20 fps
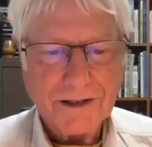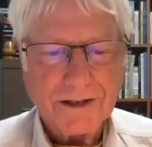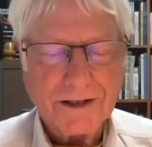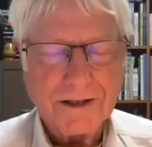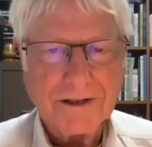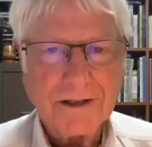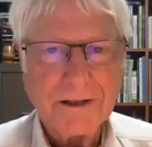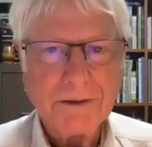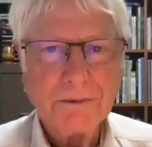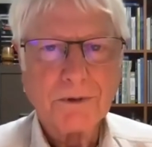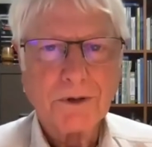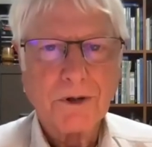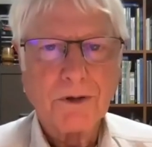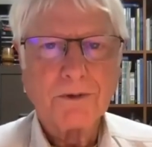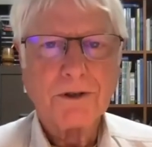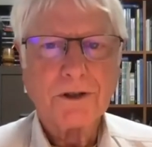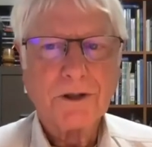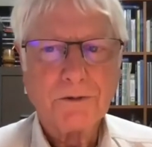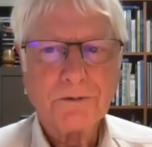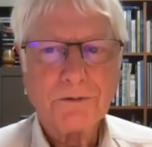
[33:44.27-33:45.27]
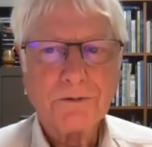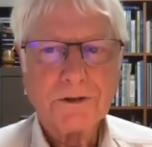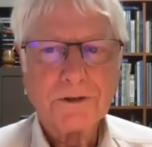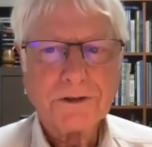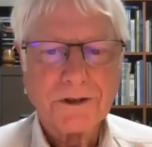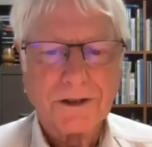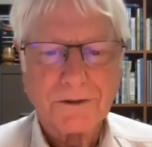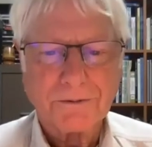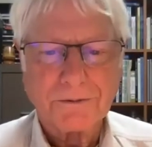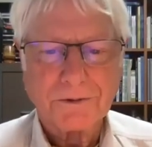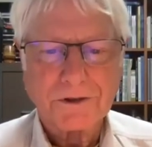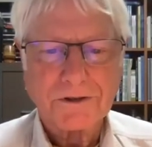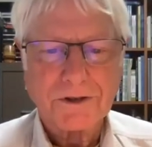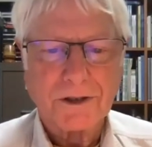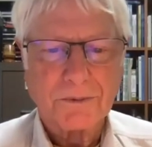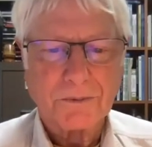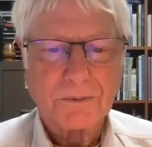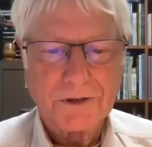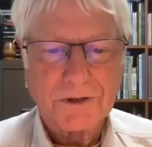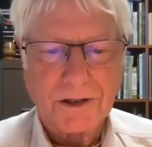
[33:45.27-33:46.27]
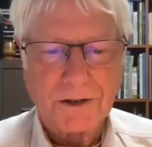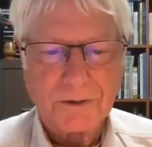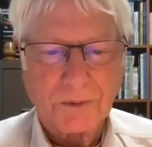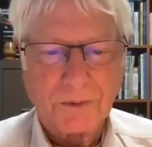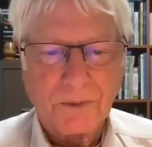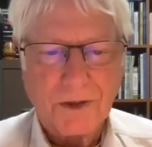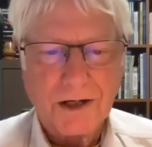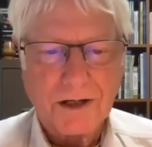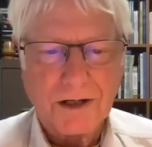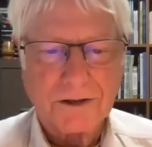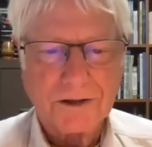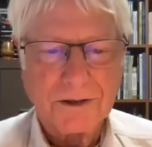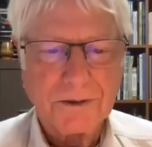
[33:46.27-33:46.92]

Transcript: And he would only go fishing if the sun was on the water.